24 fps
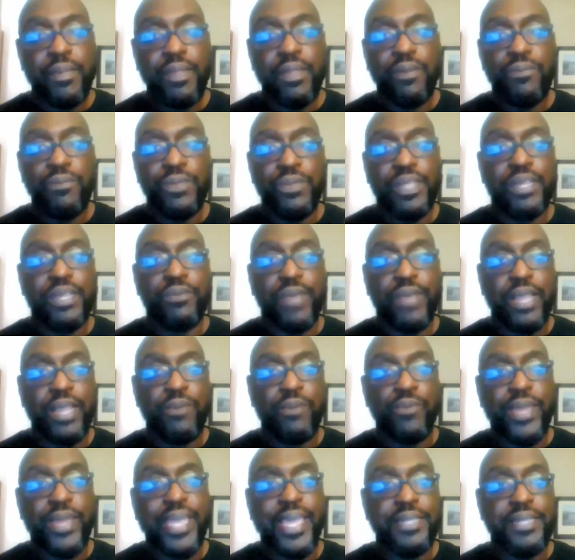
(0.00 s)
really great
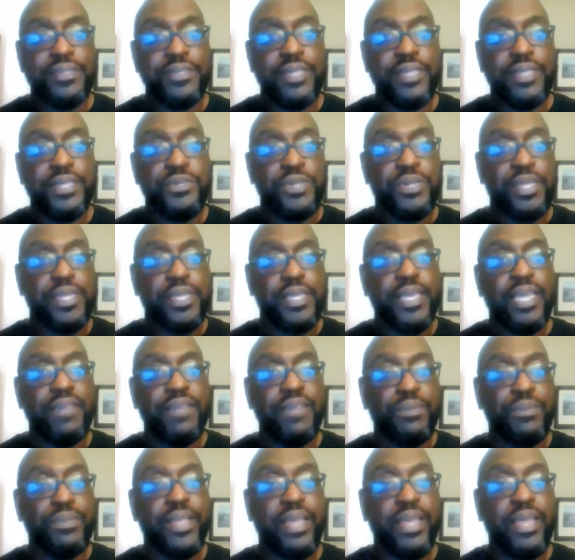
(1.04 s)
rates that you can get if
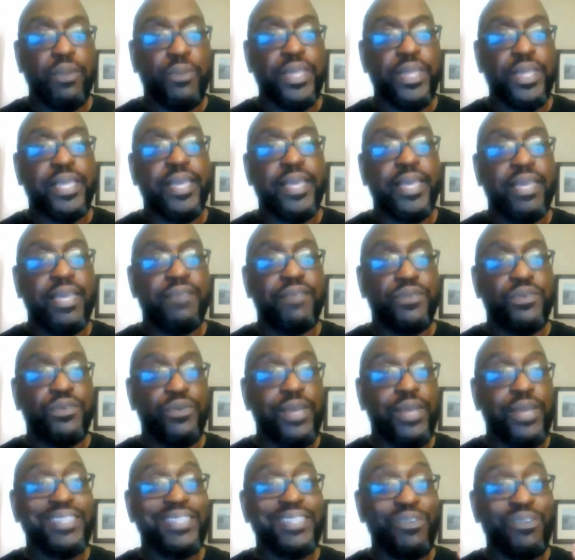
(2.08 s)
you plan a week ahead. If you
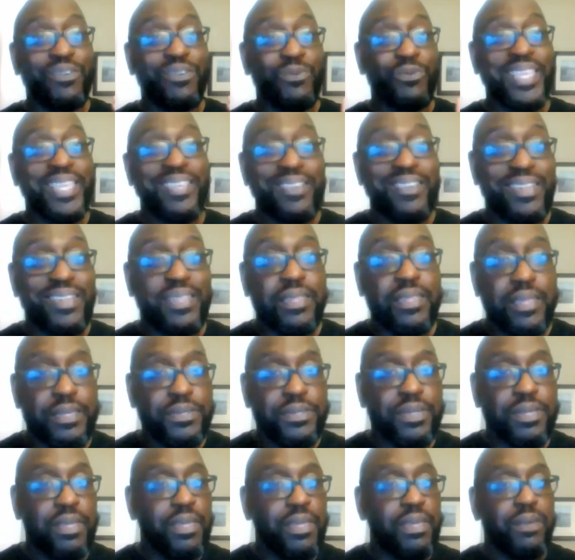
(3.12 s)
actually are really good at
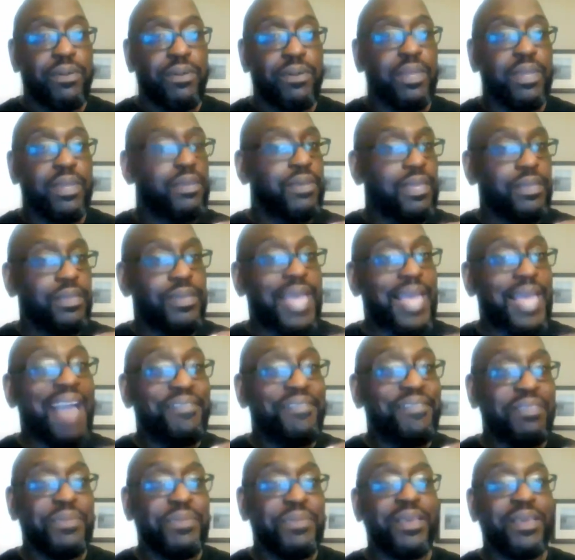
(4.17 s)
this, right? You have
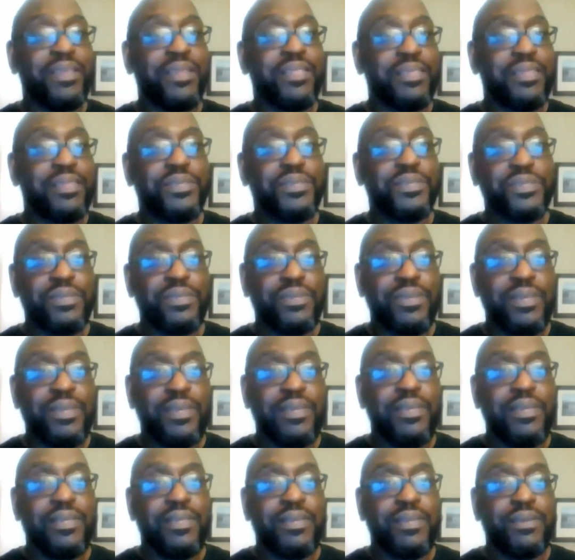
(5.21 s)
to be good at this,
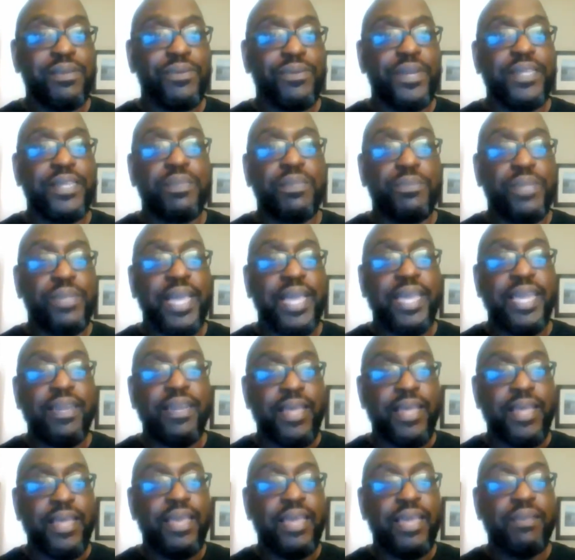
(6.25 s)
right, to plan it
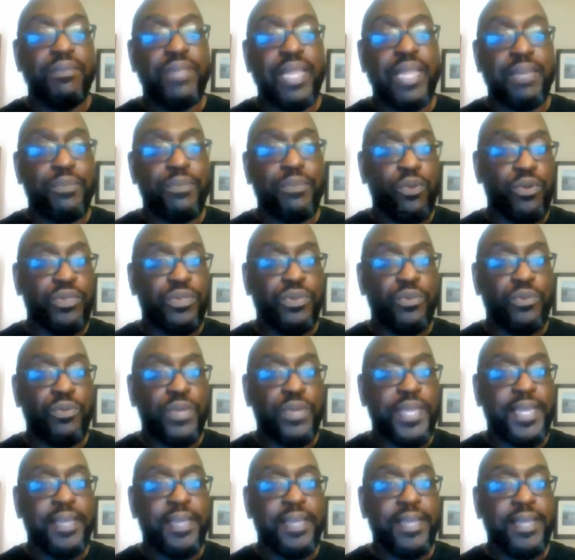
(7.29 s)
ahead like more than a
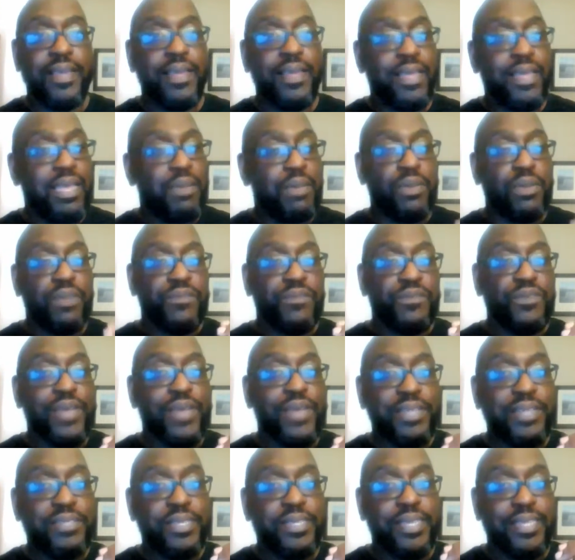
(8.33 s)
week. But if you
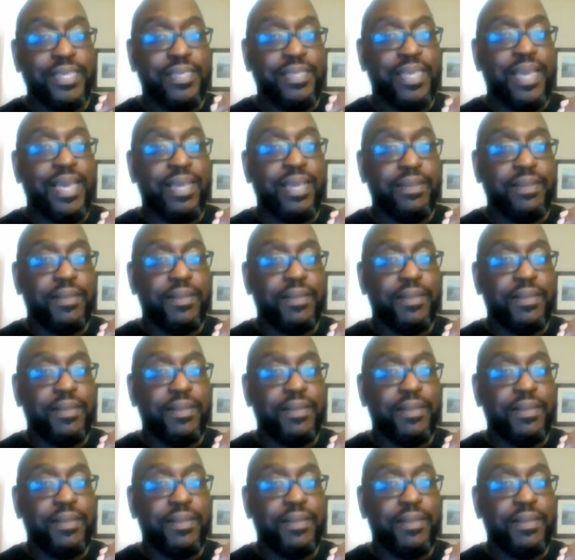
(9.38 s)
actually get that